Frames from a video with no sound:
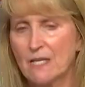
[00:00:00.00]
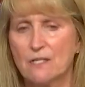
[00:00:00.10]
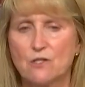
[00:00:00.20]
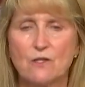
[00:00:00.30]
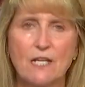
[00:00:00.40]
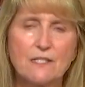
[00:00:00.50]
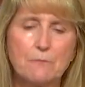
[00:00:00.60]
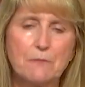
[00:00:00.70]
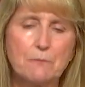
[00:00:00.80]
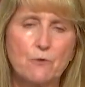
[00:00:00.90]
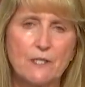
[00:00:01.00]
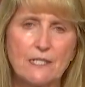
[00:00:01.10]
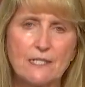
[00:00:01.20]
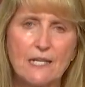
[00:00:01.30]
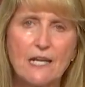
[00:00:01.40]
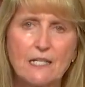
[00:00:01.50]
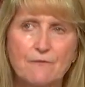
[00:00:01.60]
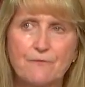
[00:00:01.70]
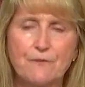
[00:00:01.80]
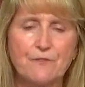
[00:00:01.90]
So that's a mid-morning snack at
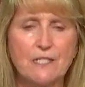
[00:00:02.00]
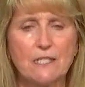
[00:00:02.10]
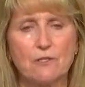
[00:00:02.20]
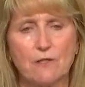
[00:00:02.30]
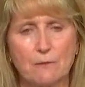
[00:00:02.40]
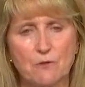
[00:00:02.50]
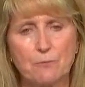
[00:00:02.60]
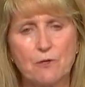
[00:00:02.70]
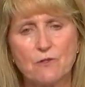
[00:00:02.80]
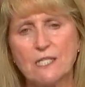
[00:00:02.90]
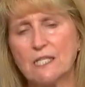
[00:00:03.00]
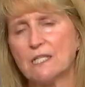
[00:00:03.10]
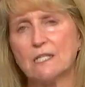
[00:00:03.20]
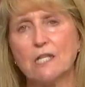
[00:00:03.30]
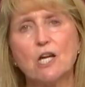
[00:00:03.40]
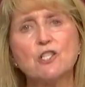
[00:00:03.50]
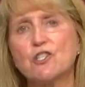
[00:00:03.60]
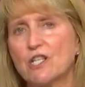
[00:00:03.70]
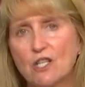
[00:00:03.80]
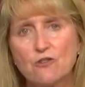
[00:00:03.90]
15 grams of protein. Lunch,
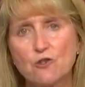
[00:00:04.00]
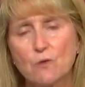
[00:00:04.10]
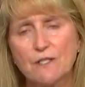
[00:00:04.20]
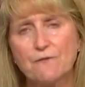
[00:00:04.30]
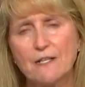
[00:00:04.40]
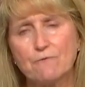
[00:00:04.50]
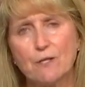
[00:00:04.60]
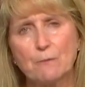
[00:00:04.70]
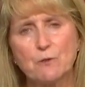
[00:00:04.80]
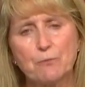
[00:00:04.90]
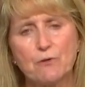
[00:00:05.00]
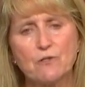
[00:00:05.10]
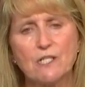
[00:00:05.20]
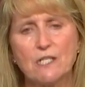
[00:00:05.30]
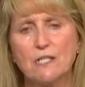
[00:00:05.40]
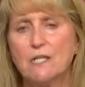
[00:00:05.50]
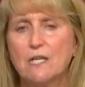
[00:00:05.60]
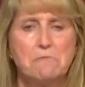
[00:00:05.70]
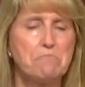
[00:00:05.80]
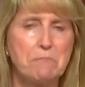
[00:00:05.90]
another 25 grams of protein,
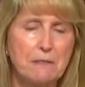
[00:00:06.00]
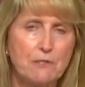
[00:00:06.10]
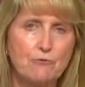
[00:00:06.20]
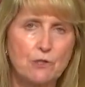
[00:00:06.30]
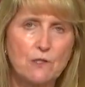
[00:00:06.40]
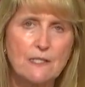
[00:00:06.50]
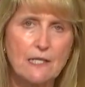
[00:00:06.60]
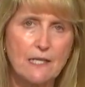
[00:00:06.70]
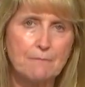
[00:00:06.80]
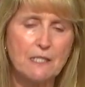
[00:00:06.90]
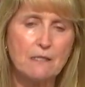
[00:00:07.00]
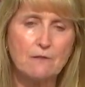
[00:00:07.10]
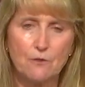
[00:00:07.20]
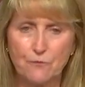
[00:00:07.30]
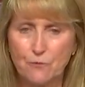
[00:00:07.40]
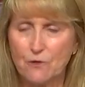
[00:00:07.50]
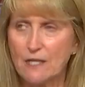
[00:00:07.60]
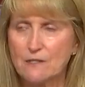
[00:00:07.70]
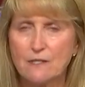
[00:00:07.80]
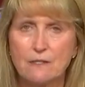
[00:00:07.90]
maybe grilled salmon. A
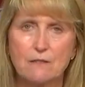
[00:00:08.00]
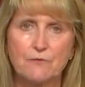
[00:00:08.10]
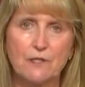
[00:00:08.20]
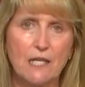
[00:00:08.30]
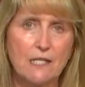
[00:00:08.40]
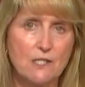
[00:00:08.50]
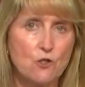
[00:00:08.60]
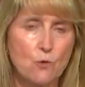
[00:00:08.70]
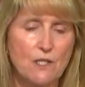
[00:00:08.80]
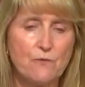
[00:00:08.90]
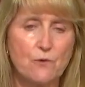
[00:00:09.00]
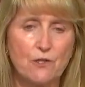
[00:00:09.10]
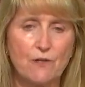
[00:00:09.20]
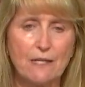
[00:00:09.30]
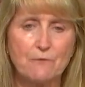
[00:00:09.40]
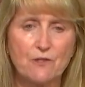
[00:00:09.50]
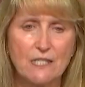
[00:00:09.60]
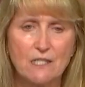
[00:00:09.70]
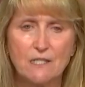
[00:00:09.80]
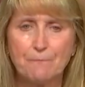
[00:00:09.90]
4-ounce filet is 24 grams right
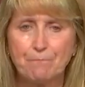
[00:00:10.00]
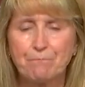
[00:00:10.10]
there.